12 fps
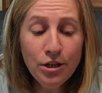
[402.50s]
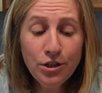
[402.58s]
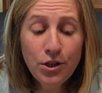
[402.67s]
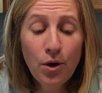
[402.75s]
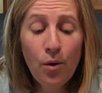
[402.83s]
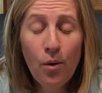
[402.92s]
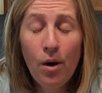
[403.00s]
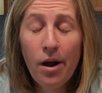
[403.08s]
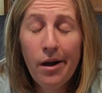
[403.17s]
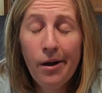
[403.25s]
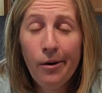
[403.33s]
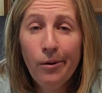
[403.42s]

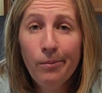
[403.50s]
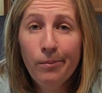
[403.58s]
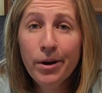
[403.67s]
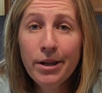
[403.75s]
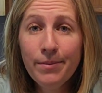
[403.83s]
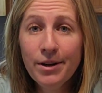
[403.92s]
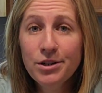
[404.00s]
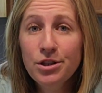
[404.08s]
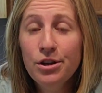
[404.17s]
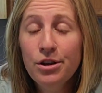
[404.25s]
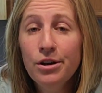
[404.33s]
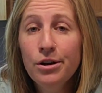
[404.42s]
So pretty
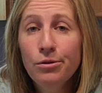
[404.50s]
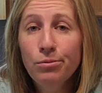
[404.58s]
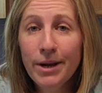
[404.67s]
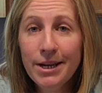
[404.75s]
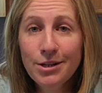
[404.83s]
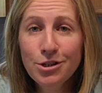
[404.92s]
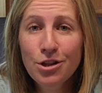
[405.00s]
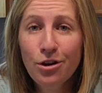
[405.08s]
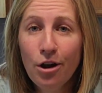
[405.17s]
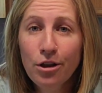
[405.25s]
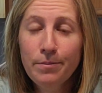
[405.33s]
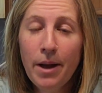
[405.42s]
much the ranch and the
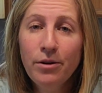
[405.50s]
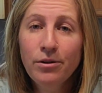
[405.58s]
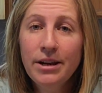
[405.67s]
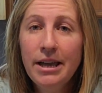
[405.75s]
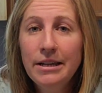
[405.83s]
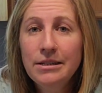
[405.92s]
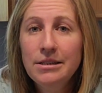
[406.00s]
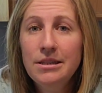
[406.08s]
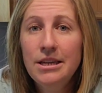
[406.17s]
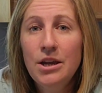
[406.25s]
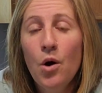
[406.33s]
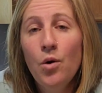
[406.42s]
garlic powder is the